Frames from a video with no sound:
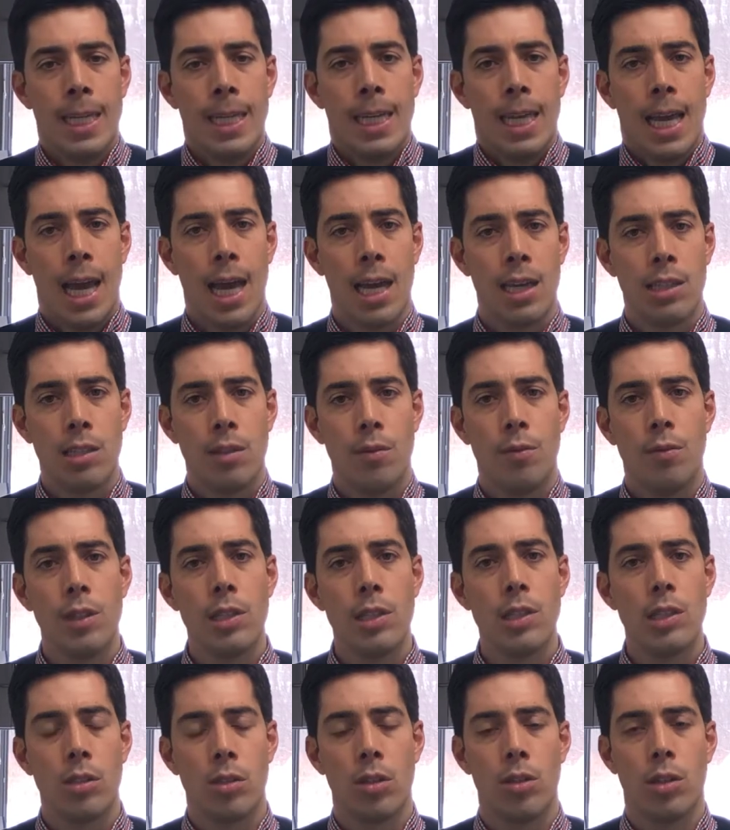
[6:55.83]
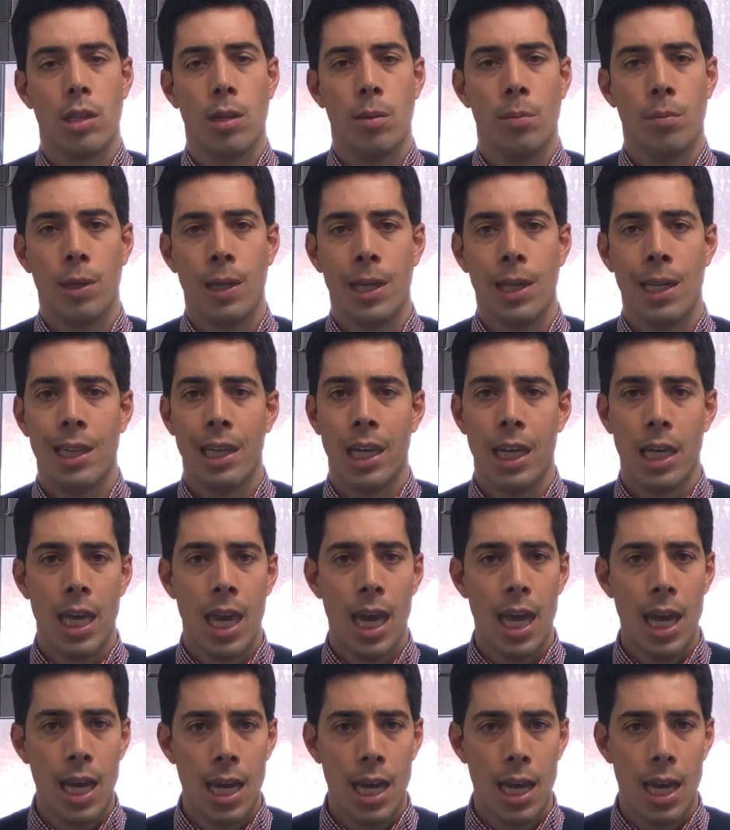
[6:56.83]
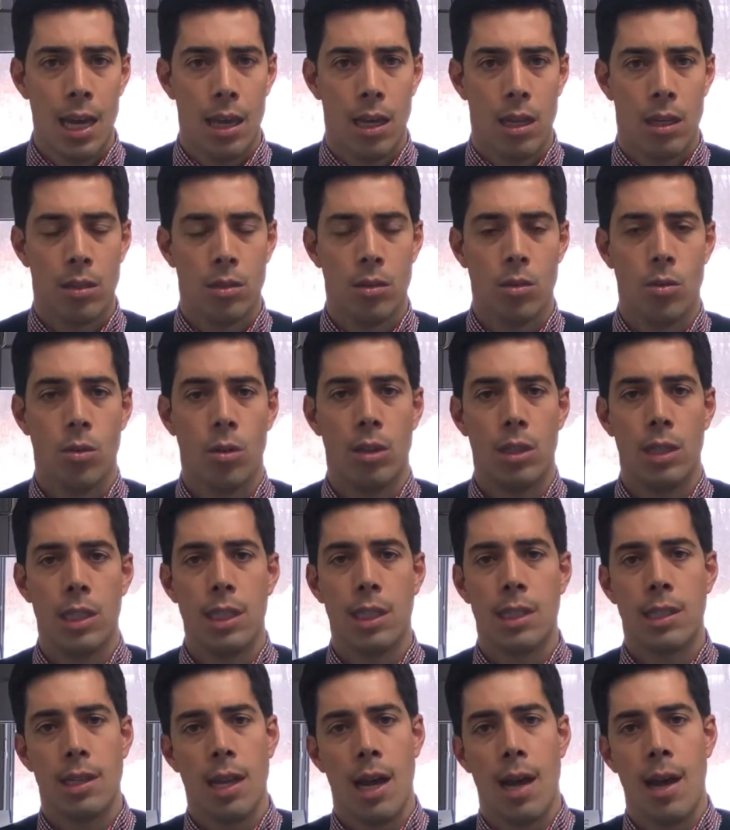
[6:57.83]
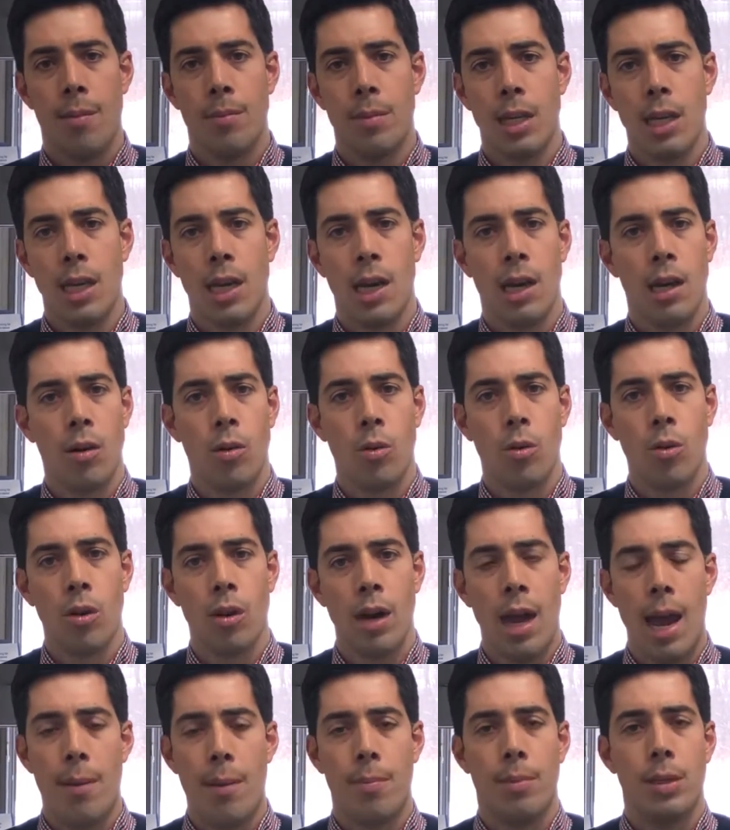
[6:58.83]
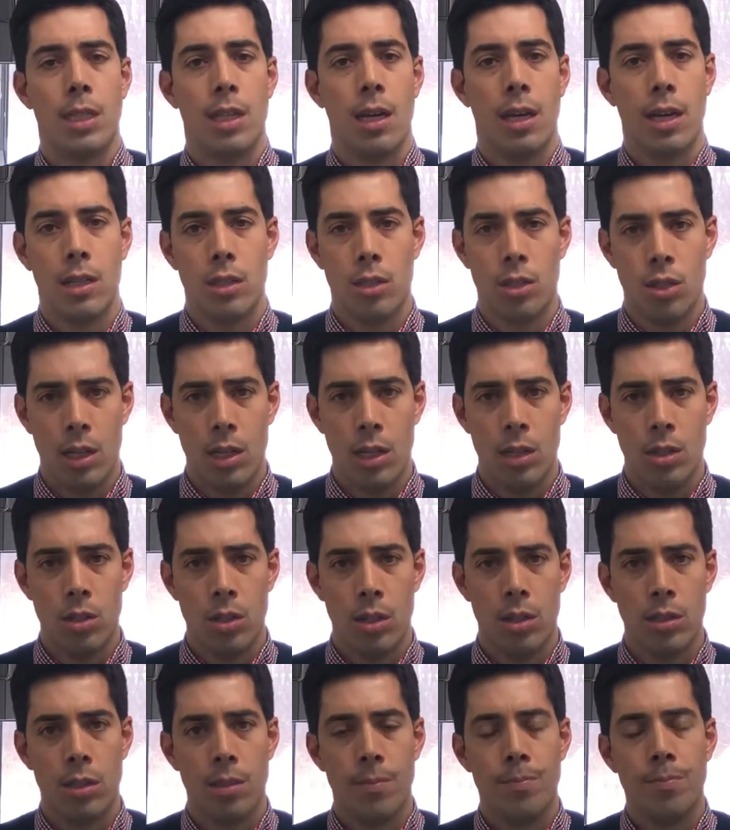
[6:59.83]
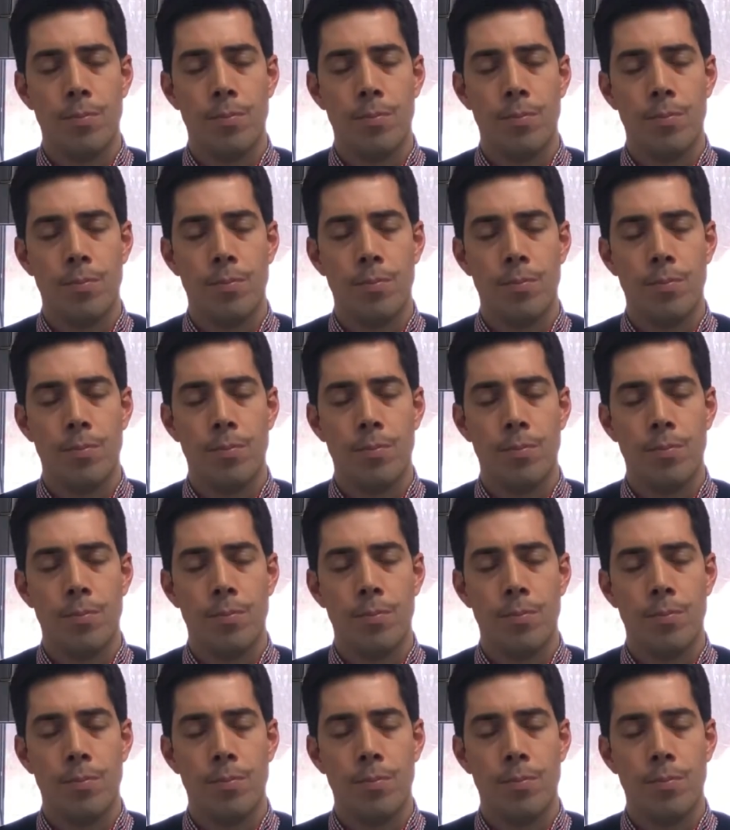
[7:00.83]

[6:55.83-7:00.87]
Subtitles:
as a physical complaint like headaches or insomnia or appetite changes.